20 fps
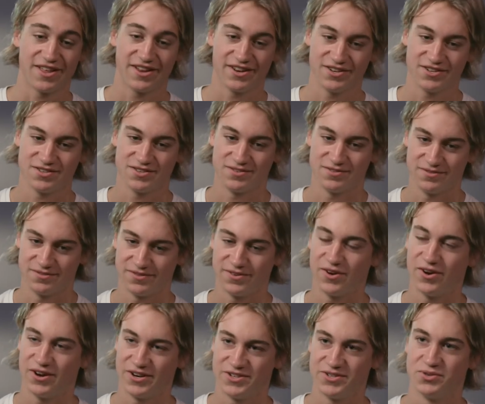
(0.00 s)
that is an
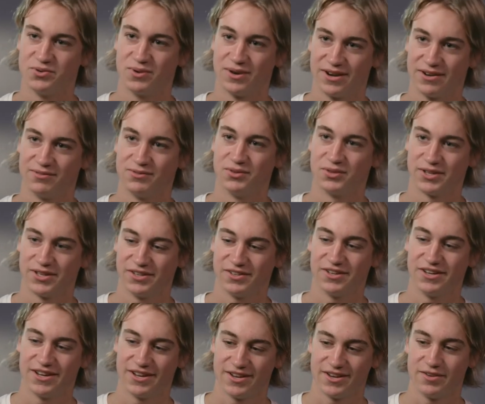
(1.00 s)
ideal way of looking,
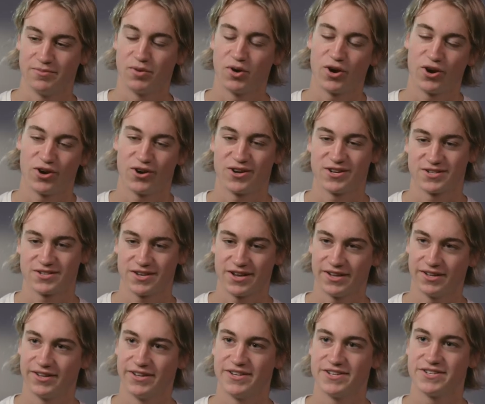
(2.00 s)
yeah, in my eyes
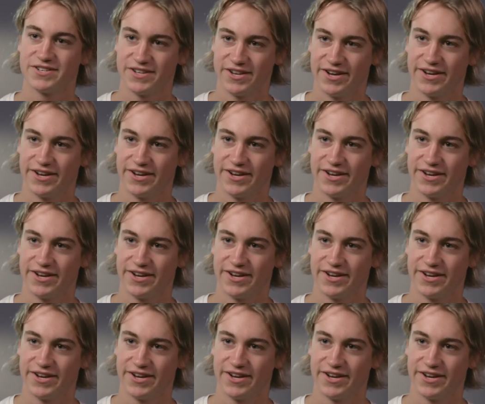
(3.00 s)
at least,